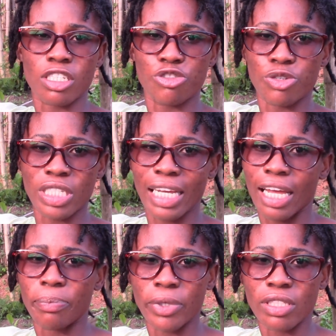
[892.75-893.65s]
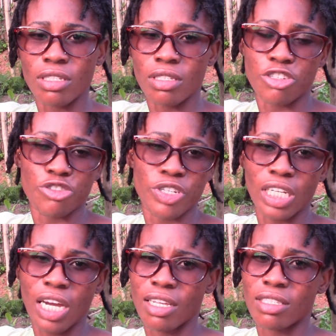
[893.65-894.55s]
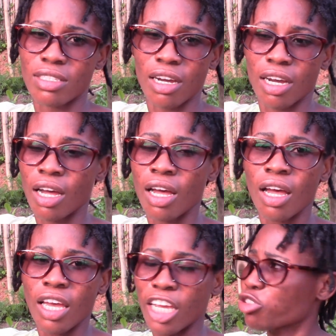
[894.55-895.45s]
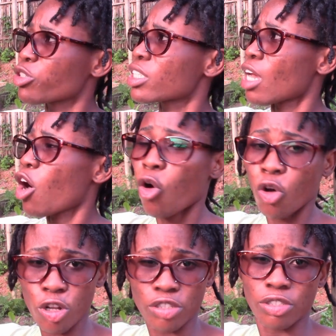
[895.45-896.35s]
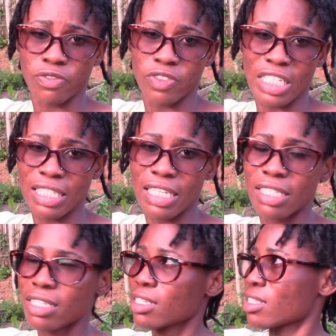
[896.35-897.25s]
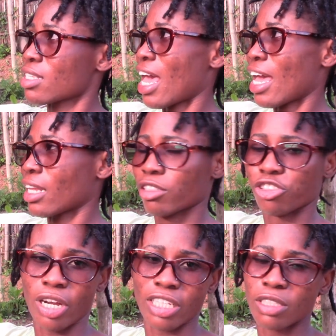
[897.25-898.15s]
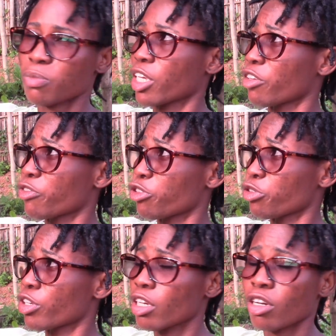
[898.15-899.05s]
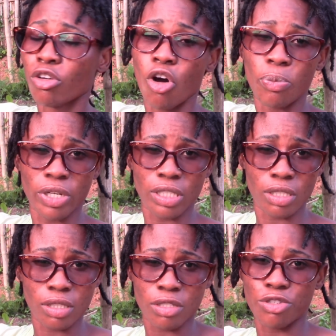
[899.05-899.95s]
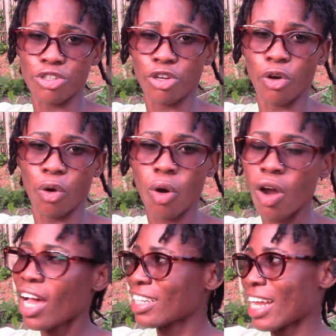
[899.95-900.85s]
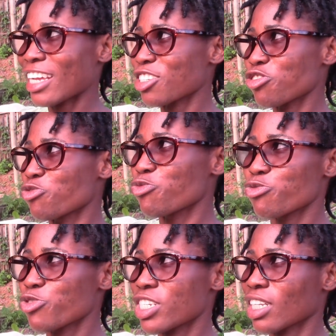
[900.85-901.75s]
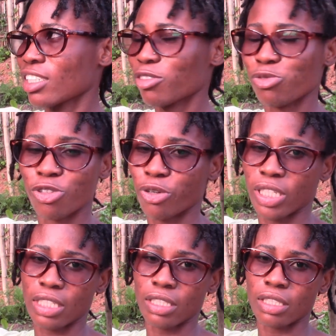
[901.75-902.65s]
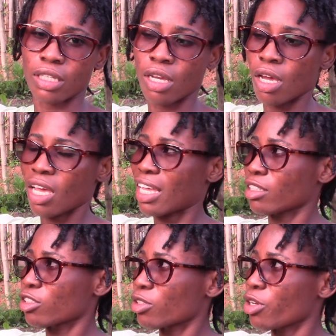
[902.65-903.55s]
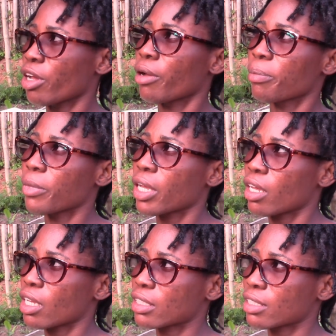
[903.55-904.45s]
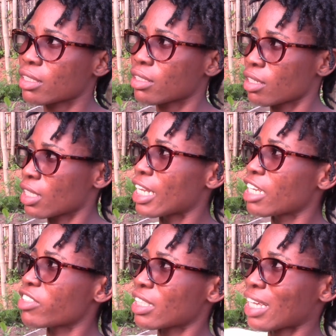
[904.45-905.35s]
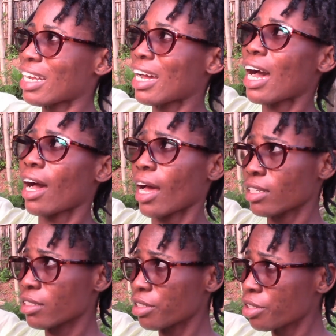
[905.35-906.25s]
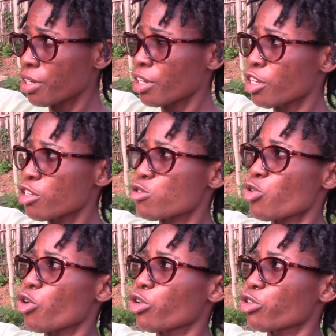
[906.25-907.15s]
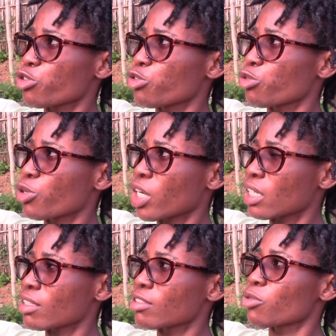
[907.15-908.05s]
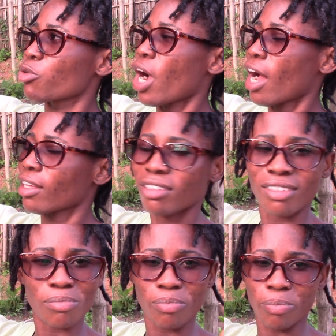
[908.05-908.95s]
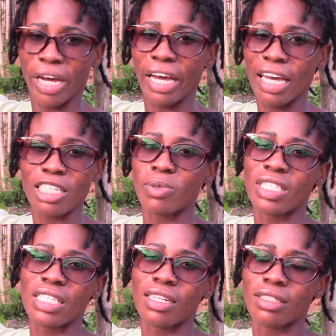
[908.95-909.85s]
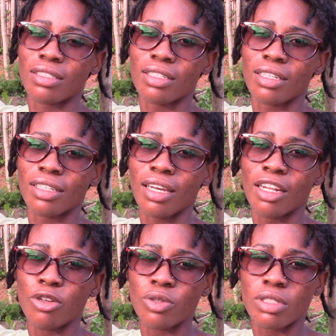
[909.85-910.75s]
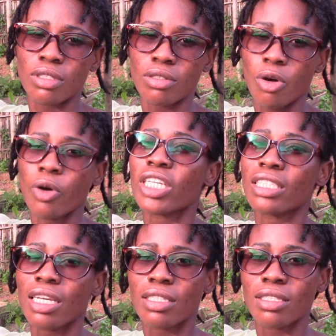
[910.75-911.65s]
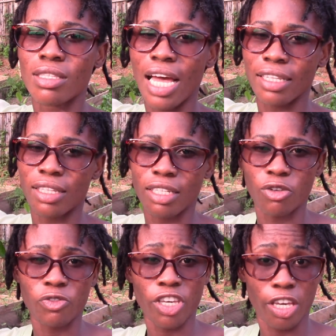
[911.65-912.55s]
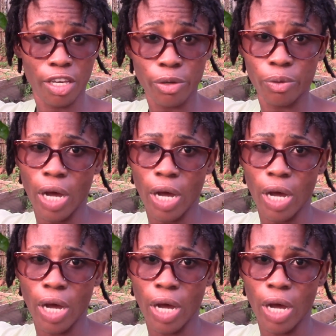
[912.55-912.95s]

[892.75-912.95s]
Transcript: It treats diabetes, it treats cancer, it treats a whole lot of diseases. And trust me, if you incorporate it into your diet, you wouldn't regret it. It's the leaf is kind of hard, so you my husband said it looks or it tastes like that of kale.